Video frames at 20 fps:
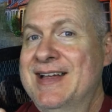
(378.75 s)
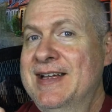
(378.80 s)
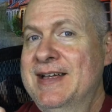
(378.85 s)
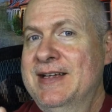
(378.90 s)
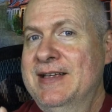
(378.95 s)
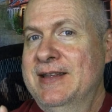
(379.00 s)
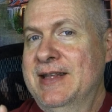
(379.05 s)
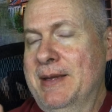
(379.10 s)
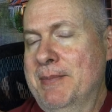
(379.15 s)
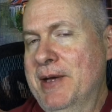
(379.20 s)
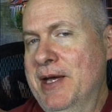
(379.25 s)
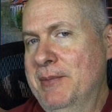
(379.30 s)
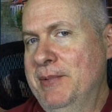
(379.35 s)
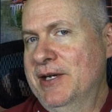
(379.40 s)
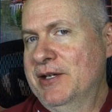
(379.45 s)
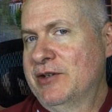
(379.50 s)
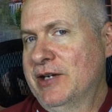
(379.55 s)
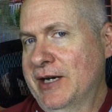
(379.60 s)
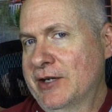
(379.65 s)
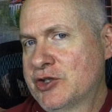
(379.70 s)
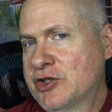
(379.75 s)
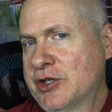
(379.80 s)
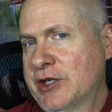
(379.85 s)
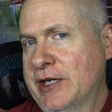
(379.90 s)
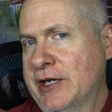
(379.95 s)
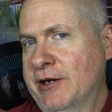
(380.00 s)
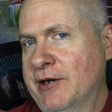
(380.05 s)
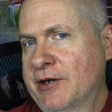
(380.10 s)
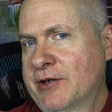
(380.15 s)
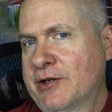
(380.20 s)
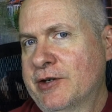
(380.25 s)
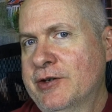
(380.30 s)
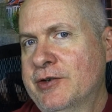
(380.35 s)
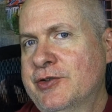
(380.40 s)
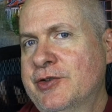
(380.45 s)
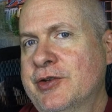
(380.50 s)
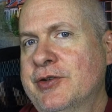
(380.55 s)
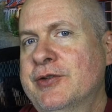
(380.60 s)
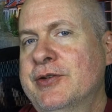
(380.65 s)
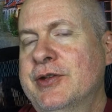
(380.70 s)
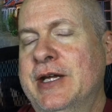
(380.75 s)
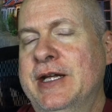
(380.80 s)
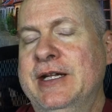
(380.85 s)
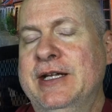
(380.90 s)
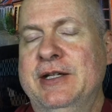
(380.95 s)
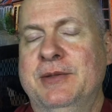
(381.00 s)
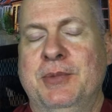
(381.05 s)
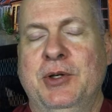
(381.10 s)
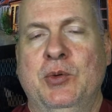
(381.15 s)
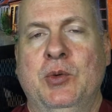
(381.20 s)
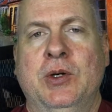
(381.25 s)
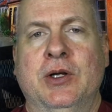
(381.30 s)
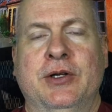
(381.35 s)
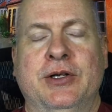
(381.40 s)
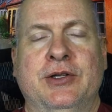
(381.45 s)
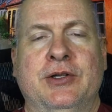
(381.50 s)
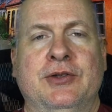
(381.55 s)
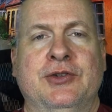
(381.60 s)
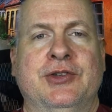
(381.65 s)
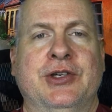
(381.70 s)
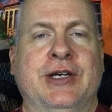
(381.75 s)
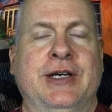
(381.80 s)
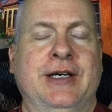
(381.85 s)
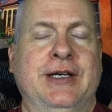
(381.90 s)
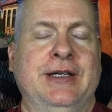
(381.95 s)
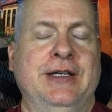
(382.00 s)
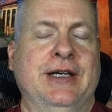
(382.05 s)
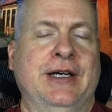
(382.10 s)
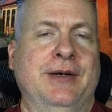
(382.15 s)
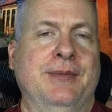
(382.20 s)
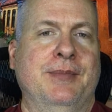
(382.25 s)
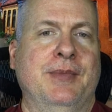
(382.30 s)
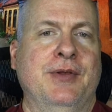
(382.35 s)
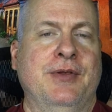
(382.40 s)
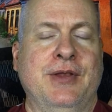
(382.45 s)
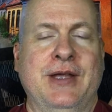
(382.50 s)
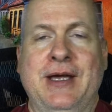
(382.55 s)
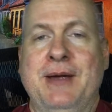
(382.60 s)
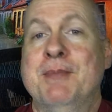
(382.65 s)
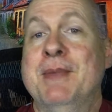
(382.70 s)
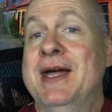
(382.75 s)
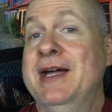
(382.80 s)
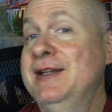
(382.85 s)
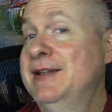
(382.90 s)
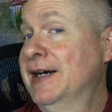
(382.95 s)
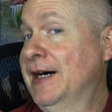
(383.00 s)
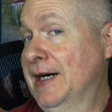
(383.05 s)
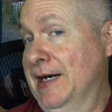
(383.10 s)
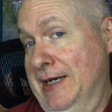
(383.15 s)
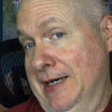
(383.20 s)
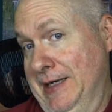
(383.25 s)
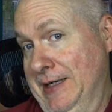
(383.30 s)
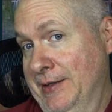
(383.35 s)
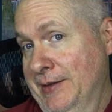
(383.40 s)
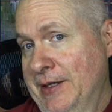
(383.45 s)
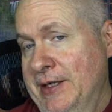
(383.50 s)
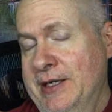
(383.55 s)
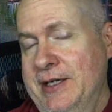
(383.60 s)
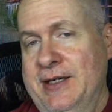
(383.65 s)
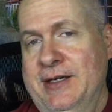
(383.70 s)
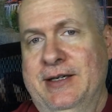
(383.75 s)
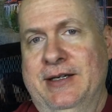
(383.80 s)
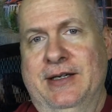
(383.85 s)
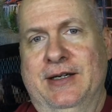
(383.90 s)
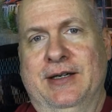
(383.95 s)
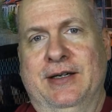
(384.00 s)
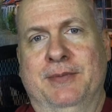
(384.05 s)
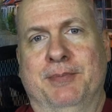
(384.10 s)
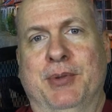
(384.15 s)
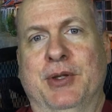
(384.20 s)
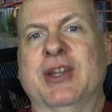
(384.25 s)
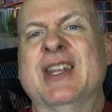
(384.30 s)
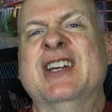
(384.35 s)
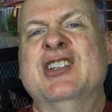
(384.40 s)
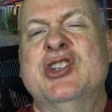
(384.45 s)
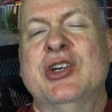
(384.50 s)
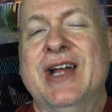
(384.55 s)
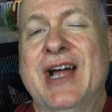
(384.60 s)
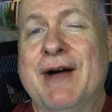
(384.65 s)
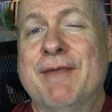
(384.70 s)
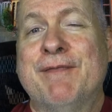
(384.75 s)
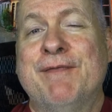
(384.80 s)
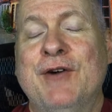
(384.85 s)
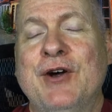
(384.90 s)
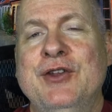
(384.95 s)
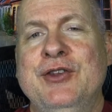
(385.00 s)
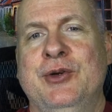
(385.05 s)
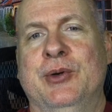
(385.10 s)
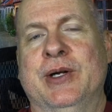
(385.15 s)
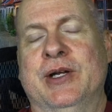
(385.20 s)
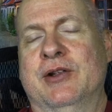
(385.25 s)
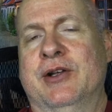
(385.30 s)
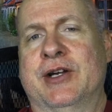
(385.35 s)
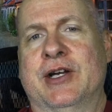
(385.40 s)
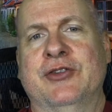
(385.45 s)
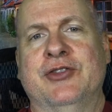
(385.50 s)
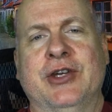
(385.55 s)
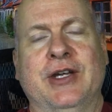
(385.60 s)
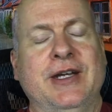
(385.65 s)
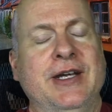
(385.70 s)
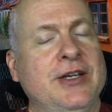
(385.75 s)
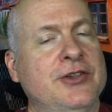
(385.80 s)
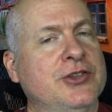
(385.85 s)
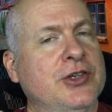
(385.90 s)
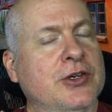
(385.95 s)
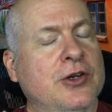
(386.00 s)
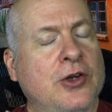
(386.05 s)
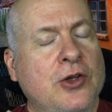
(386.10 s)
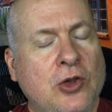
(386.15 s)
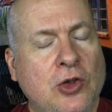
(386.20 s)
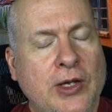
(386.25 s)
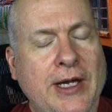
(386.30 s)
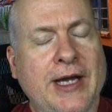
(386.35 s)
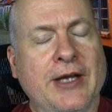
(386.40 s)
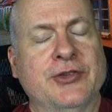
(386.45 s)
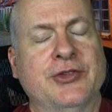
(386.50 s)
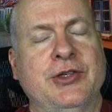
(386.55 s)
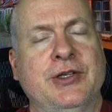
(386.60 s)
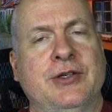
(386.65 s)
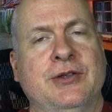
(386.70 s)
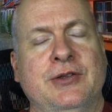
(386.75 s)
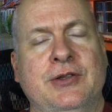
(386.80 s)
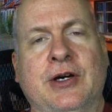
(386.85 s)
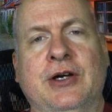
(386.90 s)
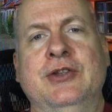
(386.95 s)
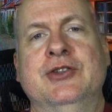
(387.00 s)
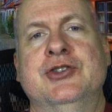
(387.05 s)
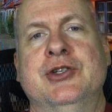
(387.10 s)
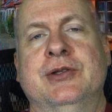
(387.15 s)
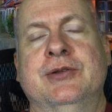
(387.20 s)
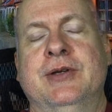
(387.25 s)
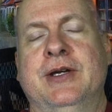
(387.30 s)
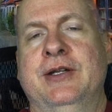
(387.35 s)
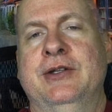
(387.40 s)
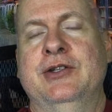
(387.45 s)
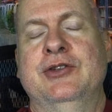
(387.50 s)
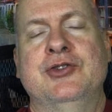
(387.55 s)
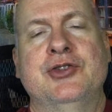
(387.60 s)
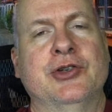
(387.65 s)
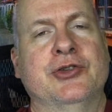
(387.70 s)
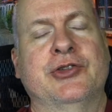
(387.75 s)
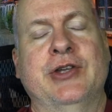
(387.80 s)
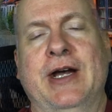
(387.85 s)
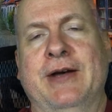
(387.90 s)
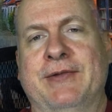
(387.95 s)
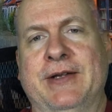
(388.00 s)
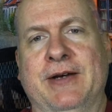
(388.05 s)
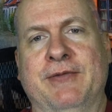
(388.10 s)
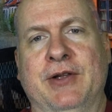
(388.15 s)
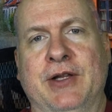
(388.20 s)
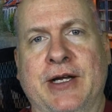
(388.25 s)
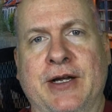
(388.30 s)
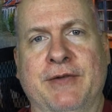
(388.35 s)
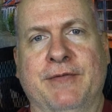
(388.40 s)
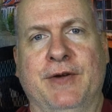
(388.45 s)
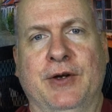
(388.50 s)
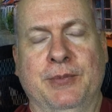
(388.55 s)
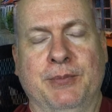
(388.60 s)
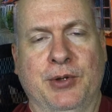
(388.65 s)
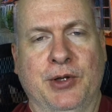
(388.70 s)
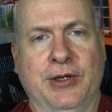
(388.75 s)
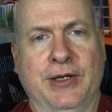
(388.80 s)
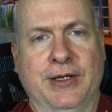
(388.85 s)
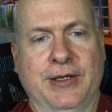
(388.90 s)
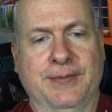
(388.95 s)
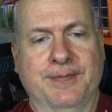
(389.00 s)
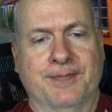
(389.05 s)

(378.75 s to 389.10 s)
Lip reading: they may be attached to characters. They need to be willing to say, yep, they may die. But they should have fun doing it. Like I said, it's a classic dungeon, and you just have to have a lot of fun playing it.